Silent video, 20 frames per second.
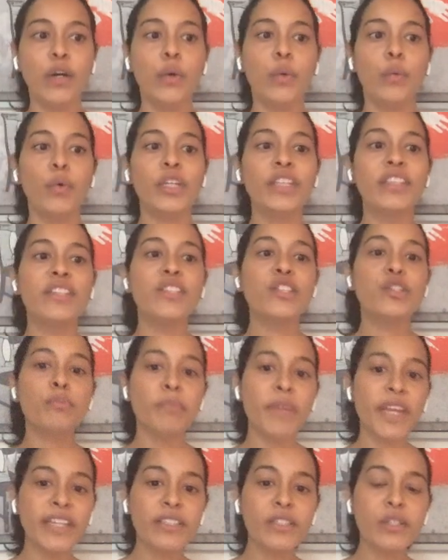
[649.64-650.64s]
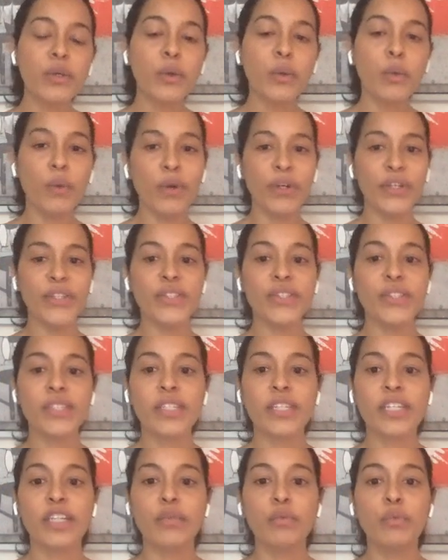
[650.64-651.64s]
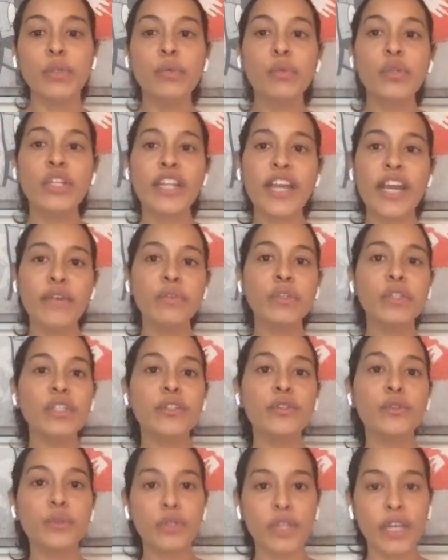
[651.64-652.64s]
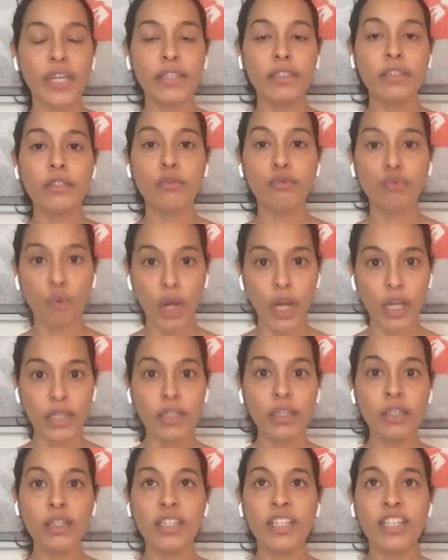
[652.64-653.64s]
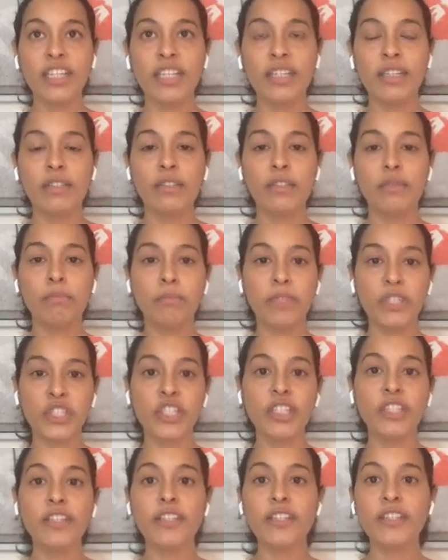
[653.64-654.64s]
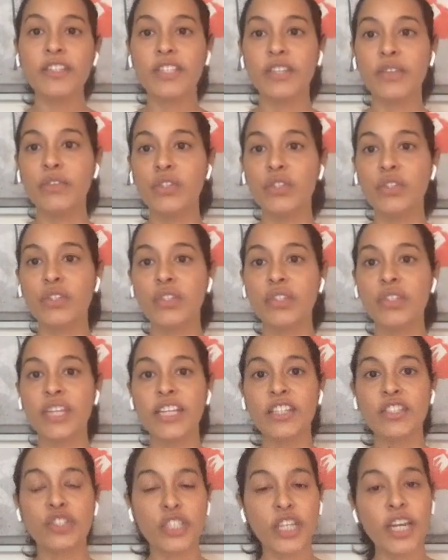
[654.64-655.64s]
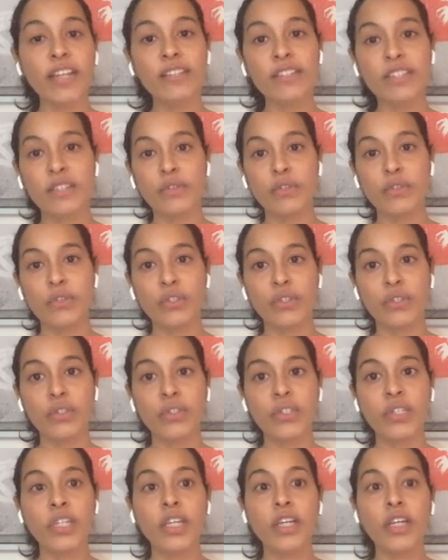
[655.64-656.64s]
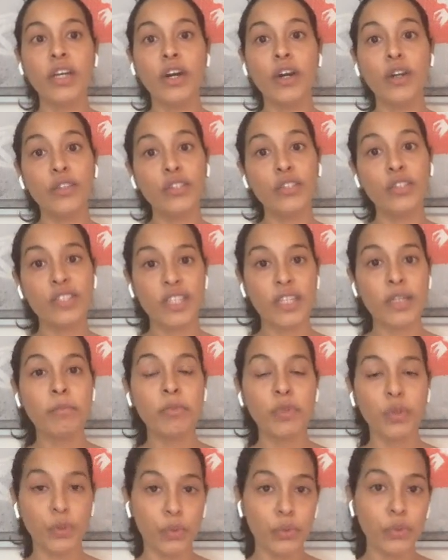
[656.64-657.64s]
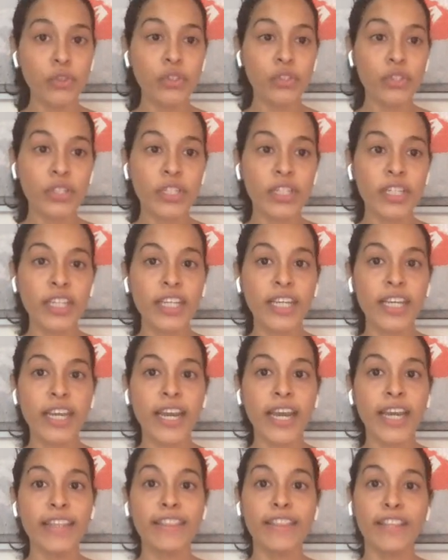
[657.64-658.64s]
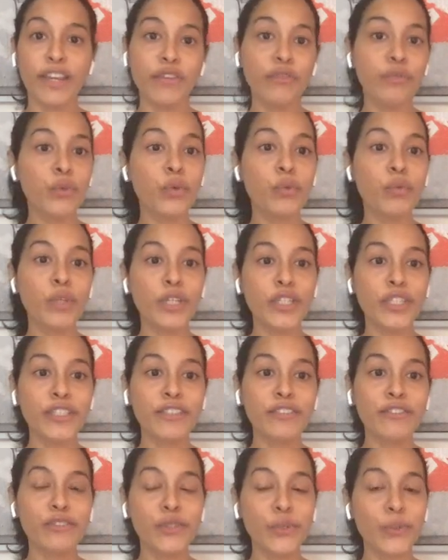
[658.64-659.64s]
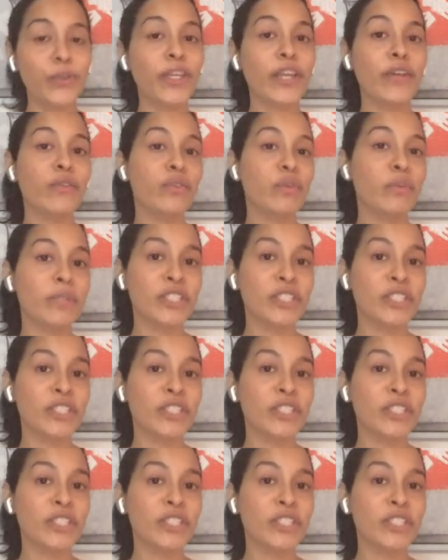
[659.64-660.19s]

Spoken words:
What this meant was we would never then run machine learning services and chat services on the same nodes, and therefore we don't give them a